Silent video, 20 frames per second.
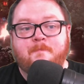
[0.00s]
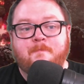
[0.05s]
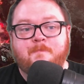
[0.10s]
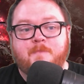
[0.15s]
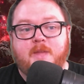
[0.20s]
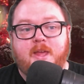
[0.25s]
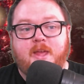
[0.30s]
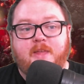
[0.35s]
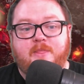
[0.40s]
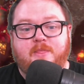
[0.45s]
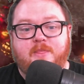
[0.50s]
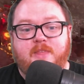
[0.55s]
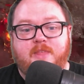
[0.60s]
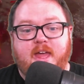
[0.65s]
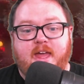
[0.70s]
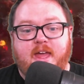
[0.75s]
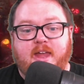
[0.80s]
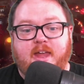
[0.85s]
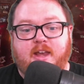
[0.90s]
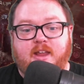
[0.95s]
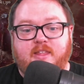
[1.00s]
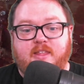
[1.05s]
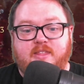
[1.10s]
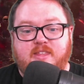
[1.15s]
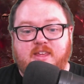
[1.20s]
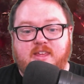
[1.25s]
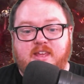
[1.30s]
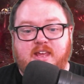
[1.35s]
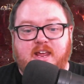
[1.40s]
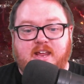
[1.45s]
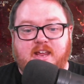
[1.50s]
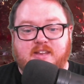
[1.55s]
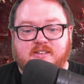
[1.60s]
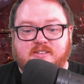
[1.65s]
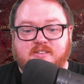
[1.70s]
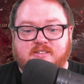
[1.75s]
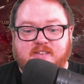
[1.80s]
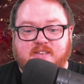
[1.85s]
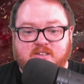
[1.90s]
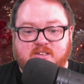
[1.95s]
And then the
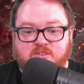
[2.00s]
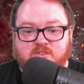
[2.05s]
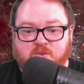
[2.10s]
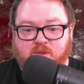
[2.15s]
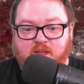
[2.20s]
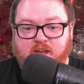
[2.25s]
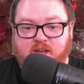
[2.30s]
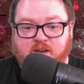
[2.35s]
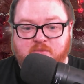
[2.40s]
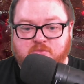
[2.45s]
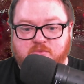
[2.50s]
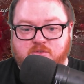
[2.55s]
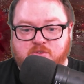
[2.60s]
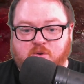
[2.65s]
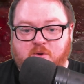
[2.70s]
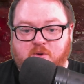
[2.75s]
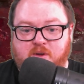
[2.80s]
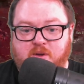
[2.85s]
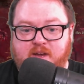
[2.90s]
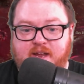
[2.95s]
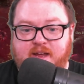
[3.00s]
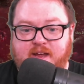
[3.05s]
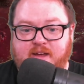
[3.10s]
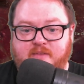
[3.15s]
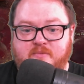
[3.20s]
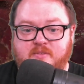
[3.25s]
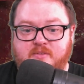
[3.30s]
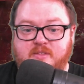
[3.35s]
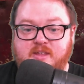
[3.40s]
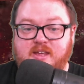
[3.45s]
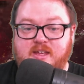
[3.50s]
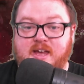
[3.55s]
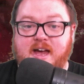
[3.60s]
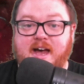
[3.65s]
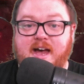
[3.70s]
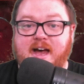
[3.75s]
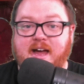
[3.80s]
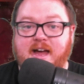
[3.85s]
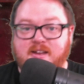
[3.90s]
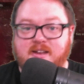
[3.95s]
ancestral items are going to have the
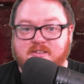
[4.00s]
highest